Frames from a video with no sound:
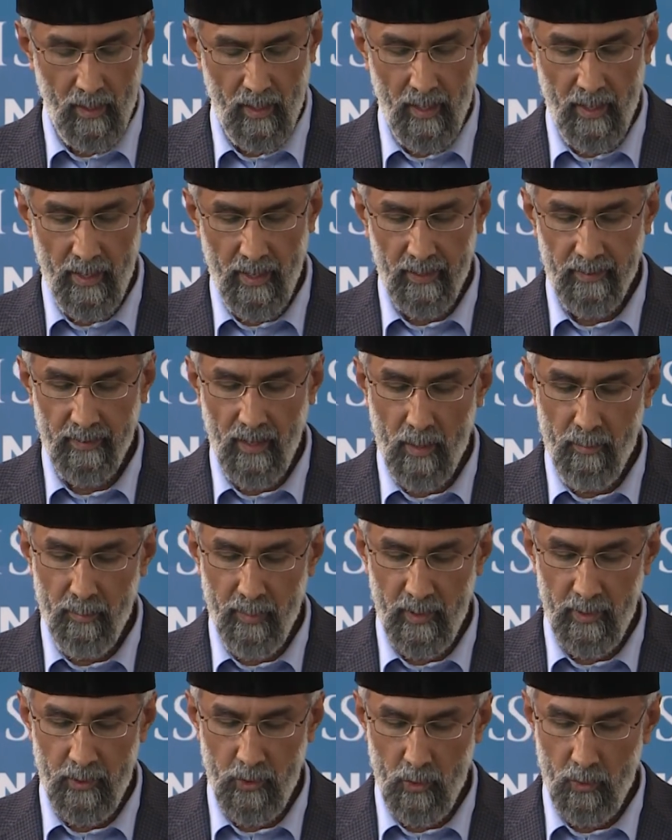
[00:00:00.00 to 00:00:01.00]
An
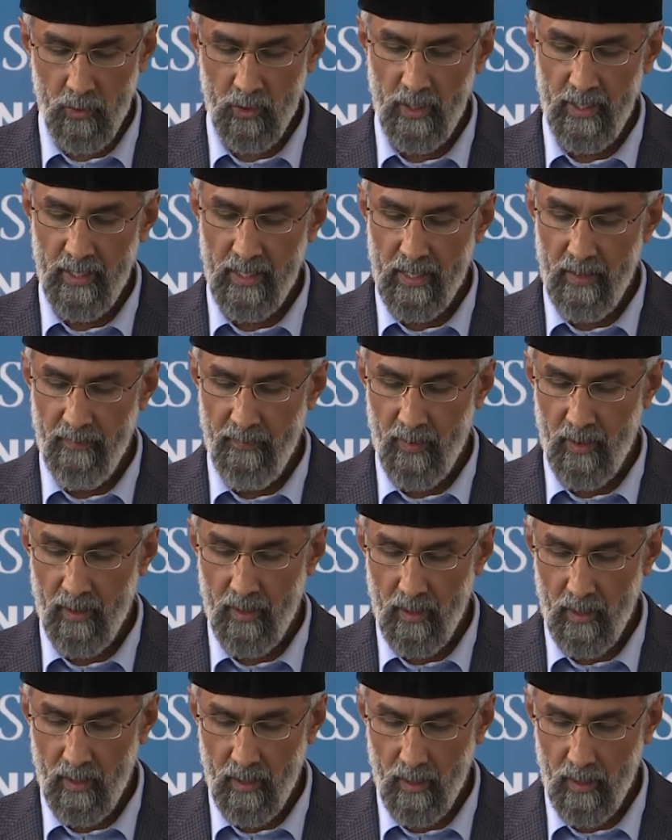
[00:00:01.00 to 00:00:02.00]
example usually
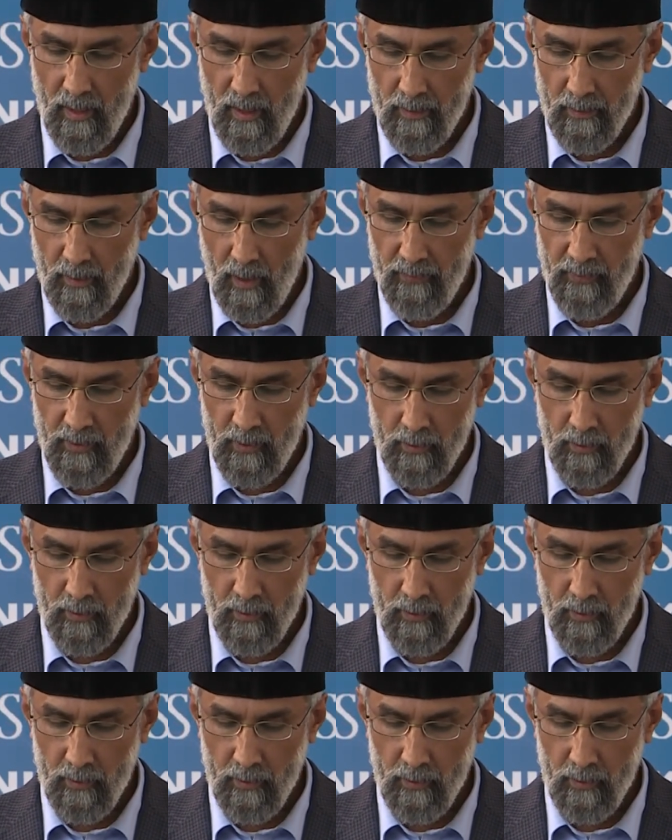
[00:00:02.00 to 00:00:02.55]
given is of the